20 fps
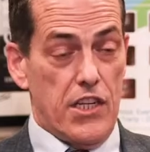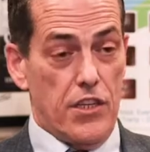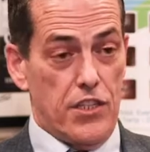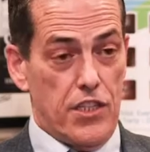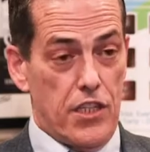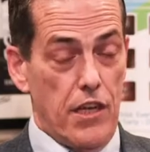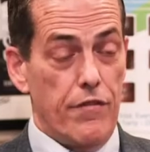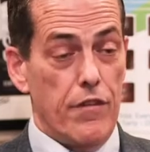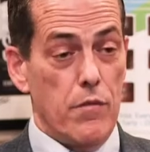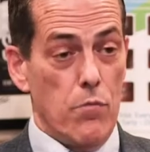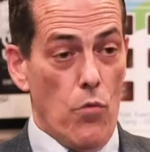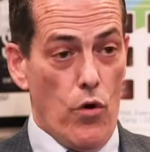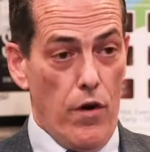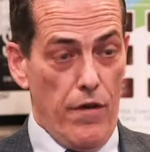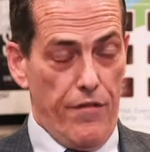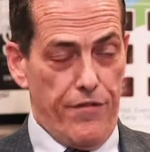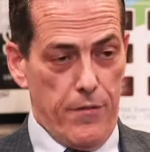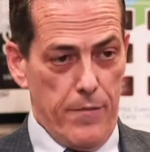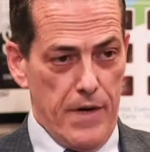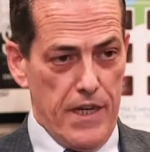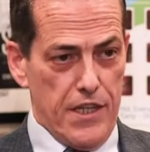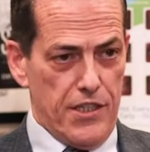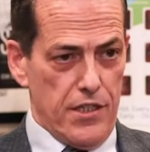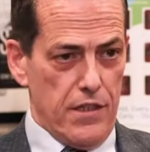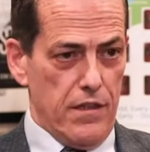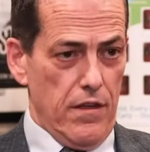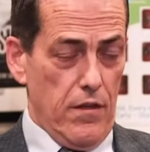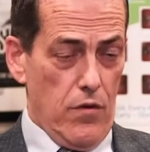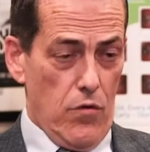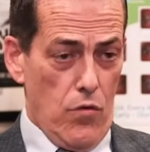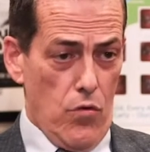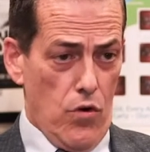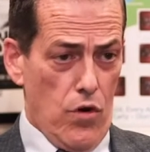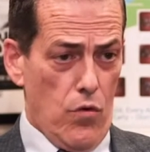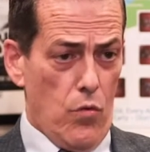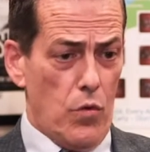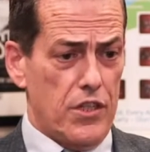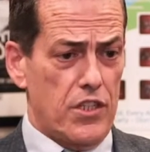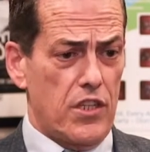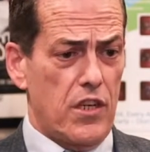does give you more information, or
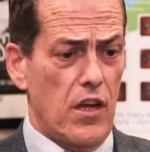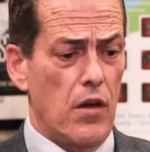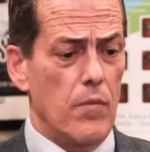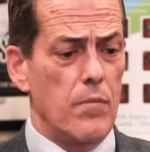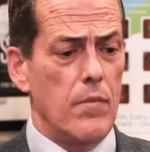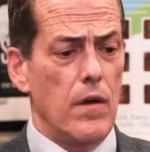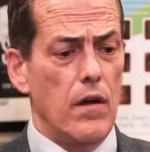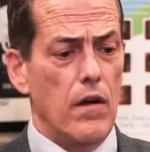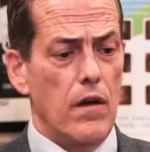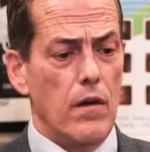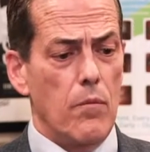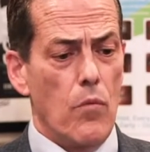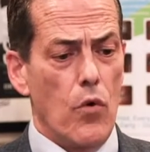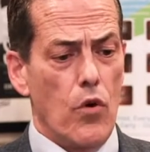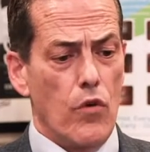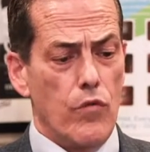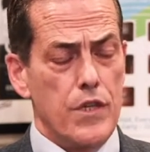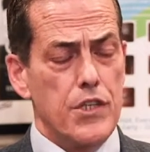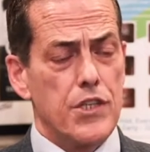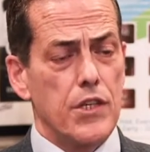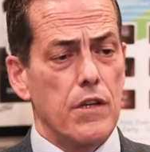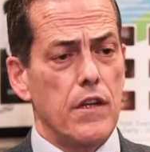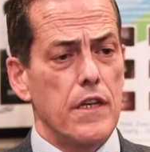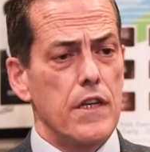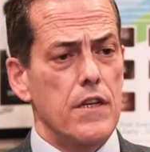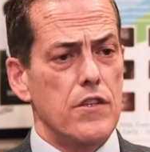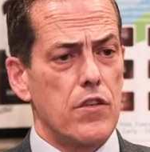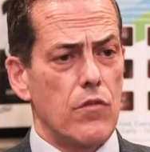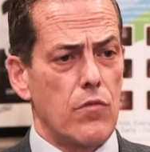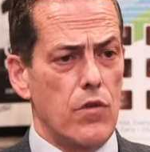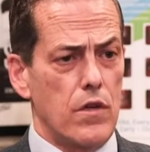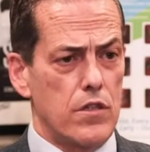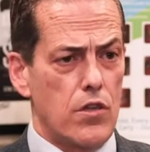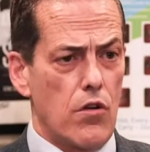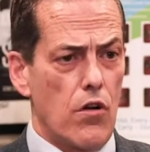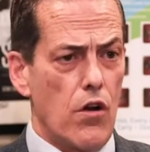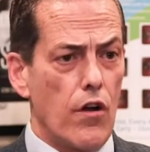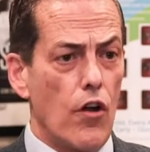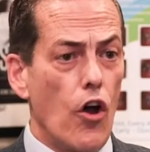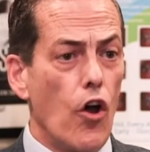what's come more recently is what's
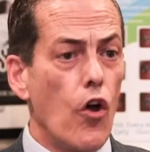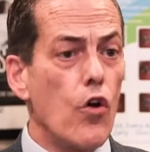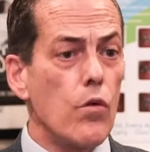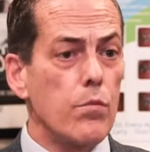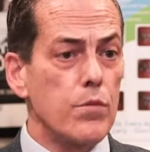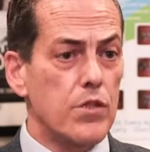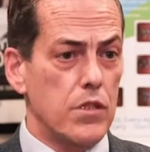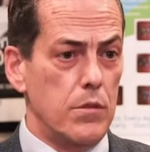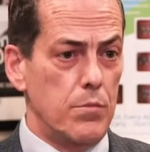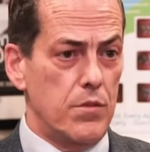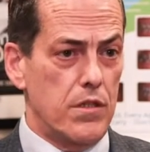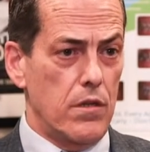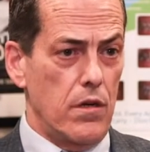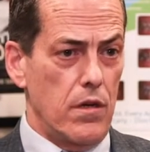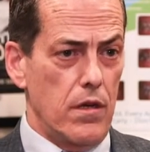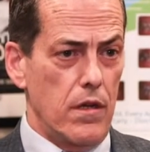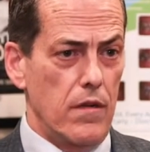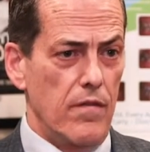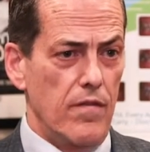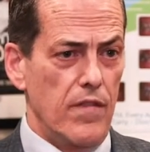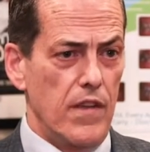called a home sleep study.